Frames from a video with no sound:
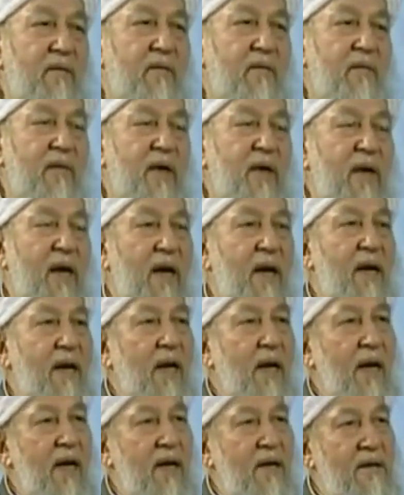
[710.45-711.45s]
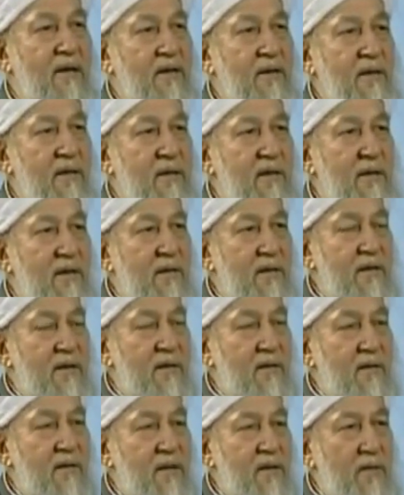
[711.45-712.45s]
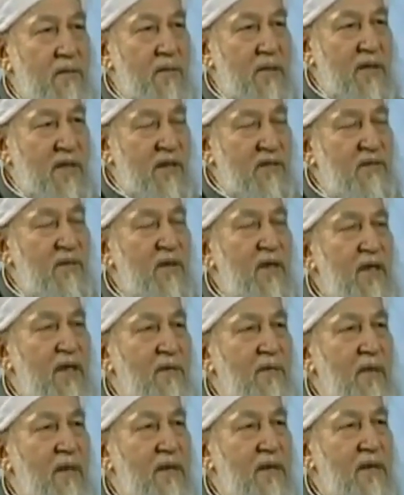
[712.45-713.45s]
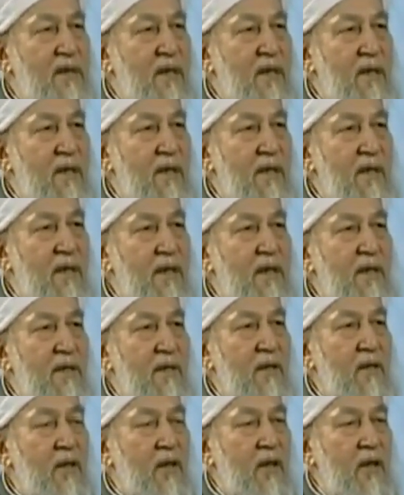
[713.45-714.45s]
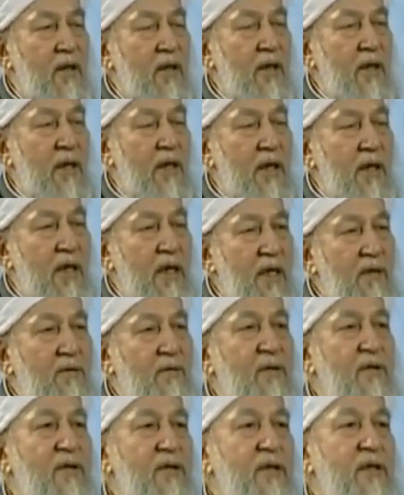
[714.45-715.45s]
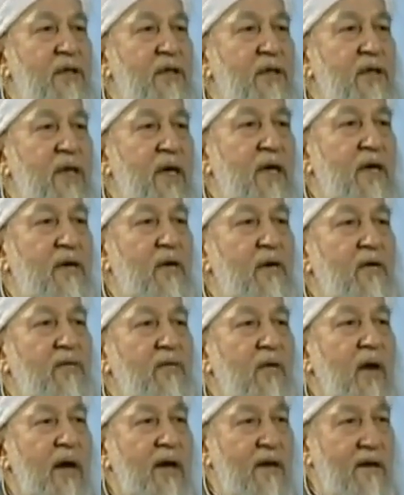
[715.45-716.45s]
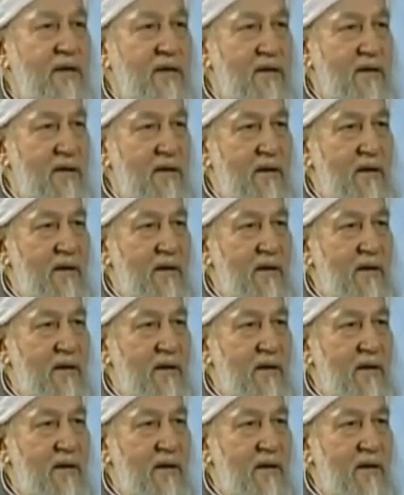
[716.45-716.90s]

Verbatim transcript: When Allah has specifically mentioned that even Jesus cannot fight,